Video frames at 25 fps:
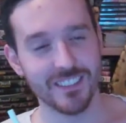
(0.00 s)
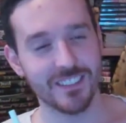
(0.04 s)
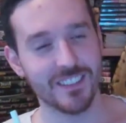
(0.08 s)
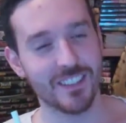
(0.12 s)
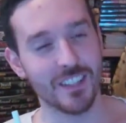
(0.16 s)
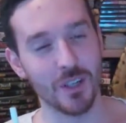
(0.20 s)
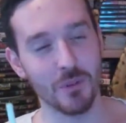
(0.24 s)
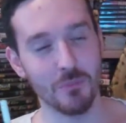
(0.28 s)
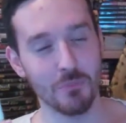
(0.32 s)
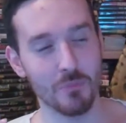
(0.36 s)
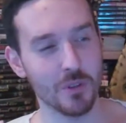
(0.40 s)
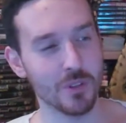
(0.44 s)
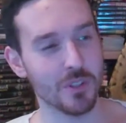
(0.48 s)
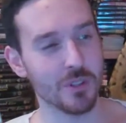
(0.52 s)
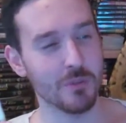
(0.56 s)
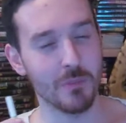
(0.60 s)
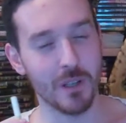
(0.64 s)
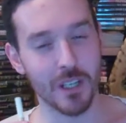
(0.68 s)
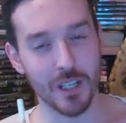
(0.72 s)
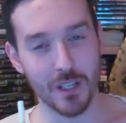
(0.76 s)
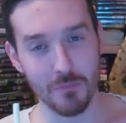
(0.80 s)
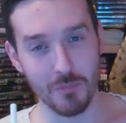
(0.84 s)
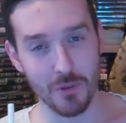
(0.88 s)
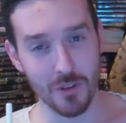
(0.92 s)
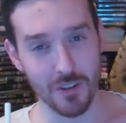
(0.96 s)
Don't put your
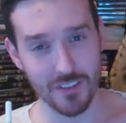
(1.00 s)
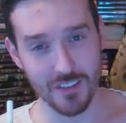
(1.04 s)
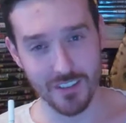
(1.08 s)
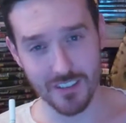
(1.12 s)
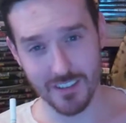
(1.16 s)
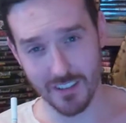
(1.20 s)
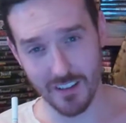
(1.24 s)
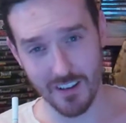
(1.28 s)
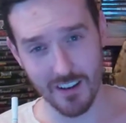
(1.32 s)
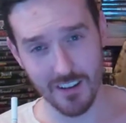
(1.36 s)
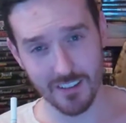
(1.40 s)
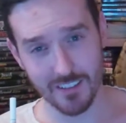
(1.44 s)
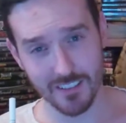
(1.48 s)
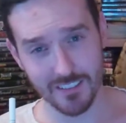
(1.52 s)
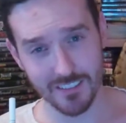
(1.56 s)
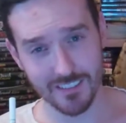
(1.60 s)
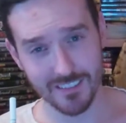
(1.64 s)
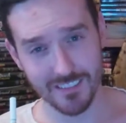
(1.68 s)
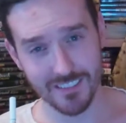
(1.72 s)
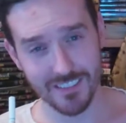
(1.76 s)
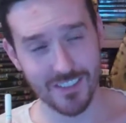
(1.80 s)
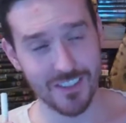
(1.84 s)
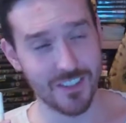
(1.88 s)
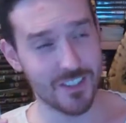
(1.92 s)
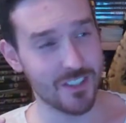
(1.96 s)
makeup on in the dark.
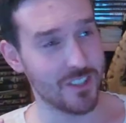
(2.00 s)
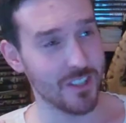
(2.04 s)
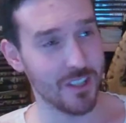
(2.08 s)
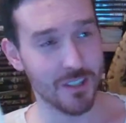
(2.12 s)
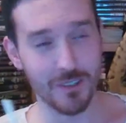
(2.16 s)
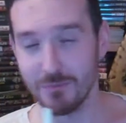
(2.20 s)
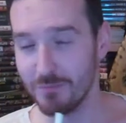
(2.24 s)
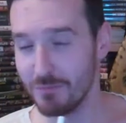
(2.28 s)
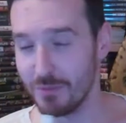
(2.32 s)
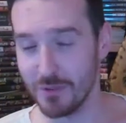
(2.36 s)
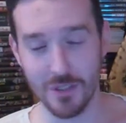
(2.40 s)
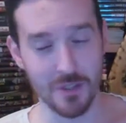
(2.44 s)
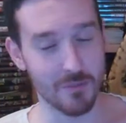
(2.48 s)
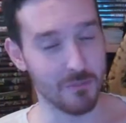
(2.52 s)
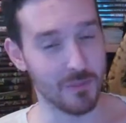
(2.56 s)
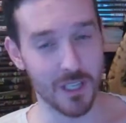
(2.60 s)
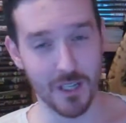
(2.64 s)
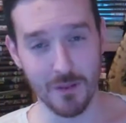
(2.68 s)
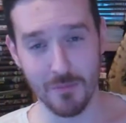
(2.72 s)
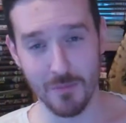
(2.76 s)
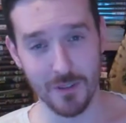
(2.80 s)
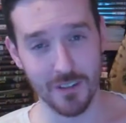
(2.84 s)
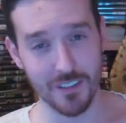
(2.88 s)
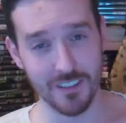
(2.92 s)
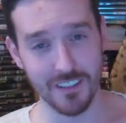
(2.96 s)
Don't put your
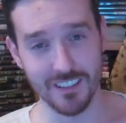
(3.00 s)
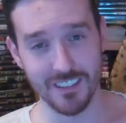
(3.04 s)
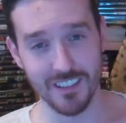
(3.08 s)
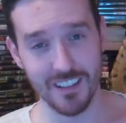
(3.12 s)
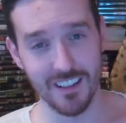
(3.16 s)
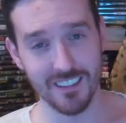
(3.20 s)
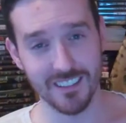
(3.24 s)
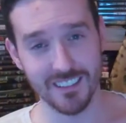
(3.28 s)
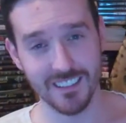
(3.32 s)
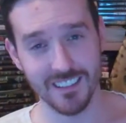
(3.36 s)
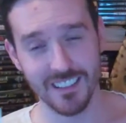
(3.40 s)
makeup on in the dark.